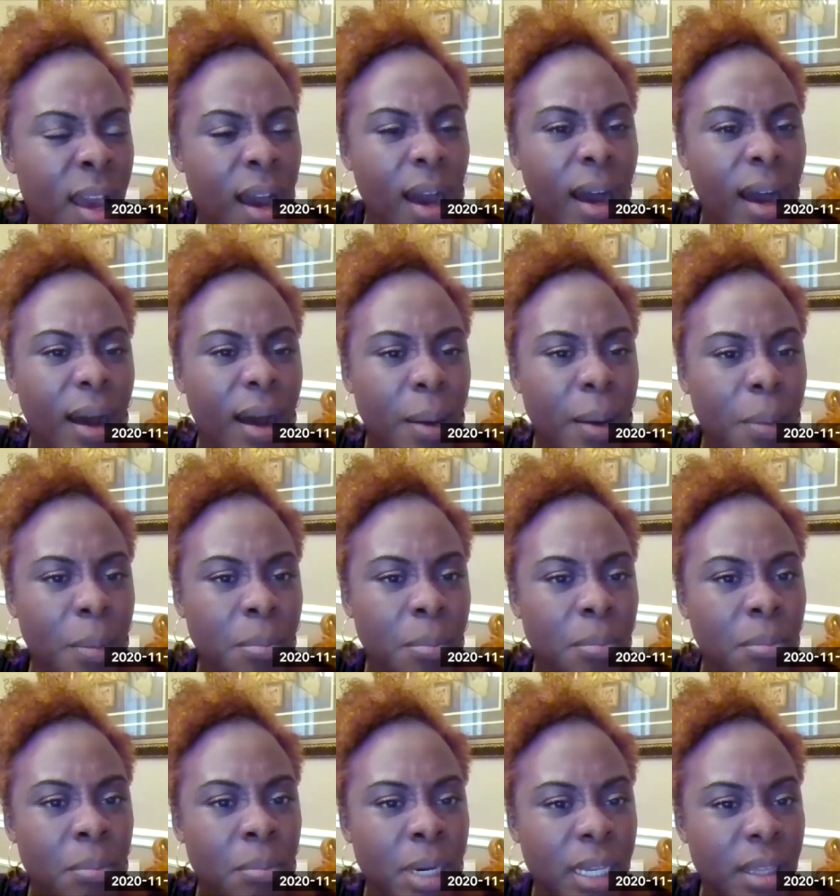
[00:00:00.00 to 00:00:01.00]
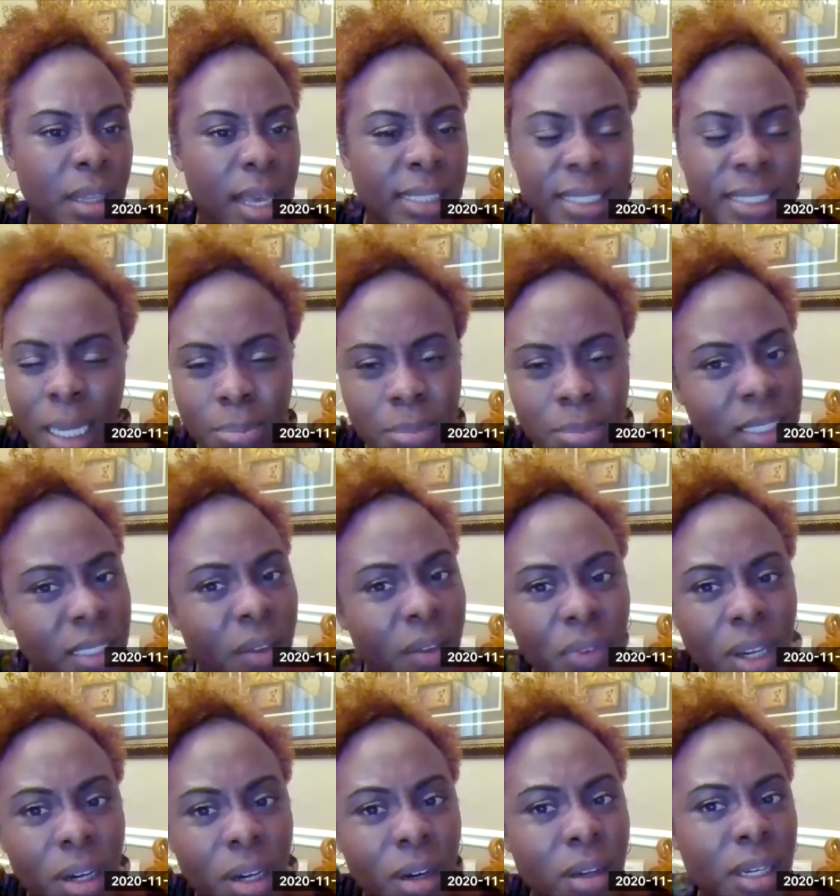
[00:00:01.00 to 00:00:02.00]
Um, but accepting the
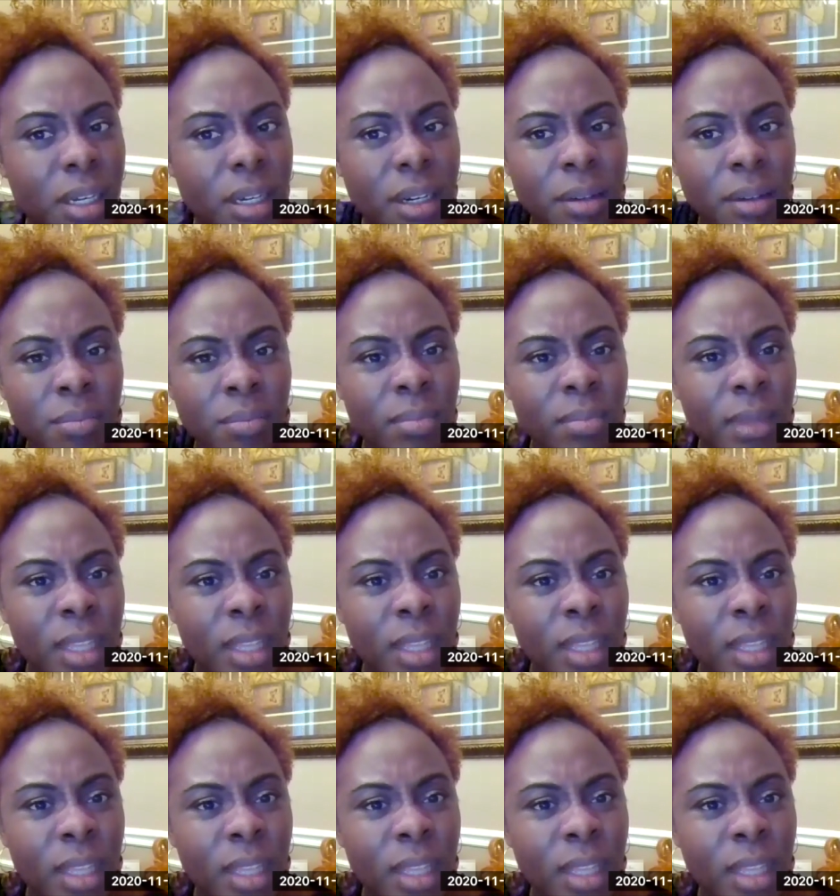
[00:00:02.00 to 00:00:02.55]
failure,